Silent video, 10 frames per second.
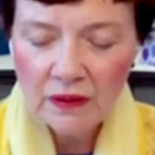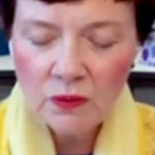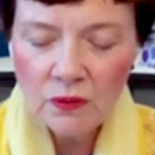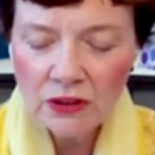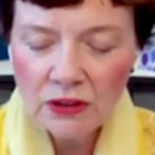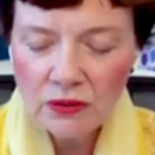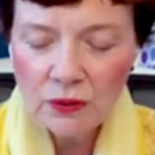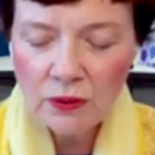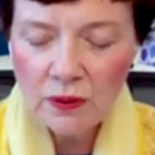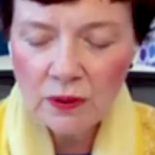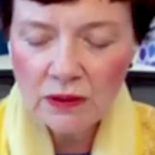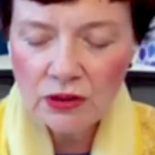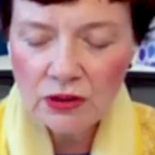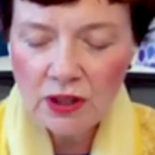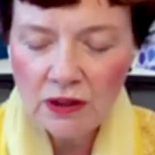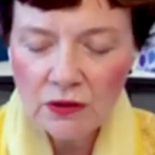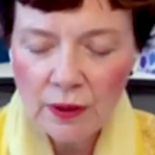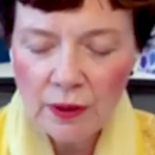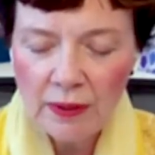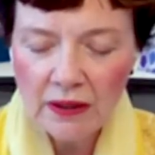and watch the world change
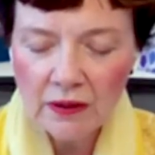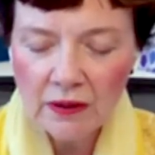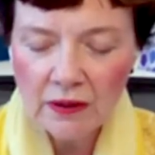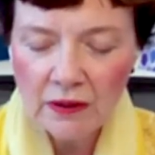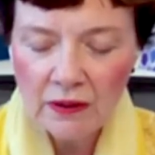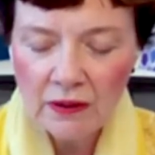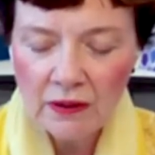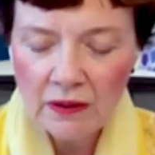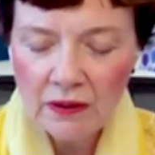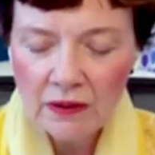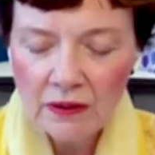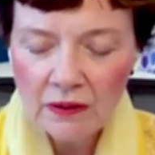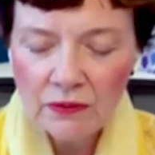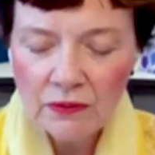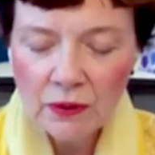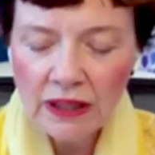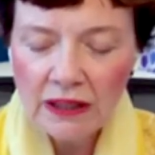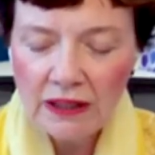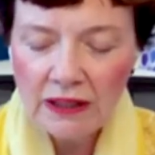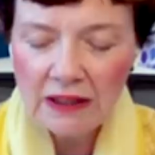for the better. For
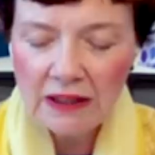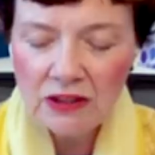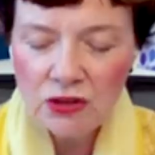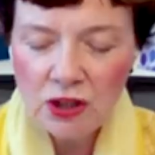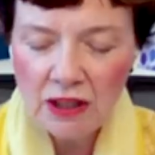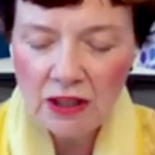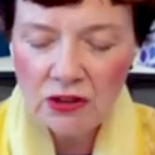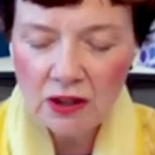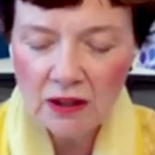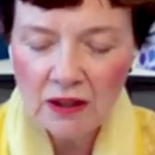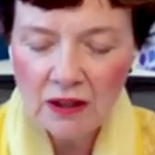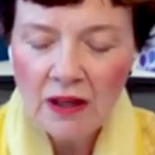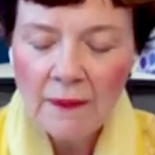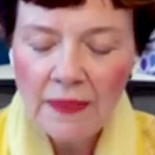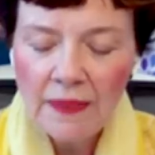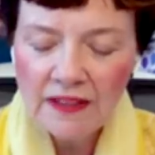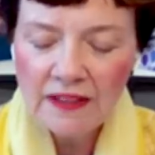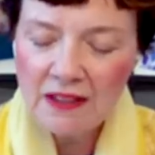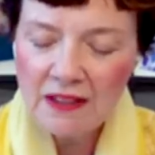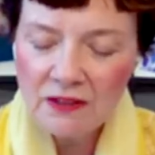it is changing. This is
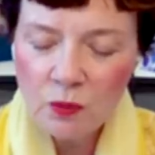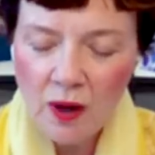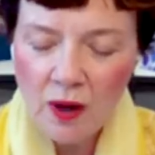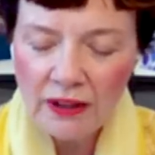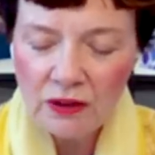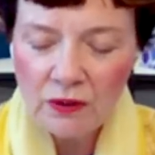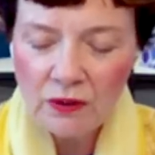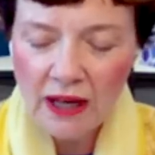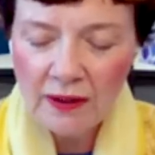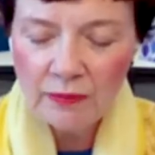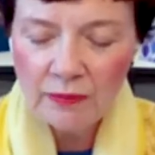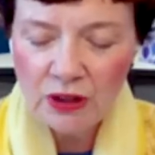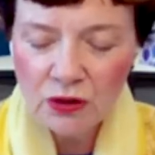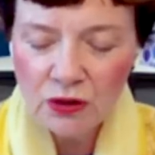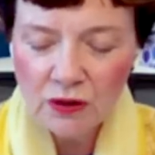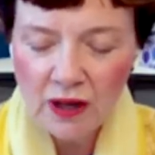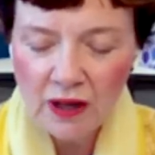what you can be sure of.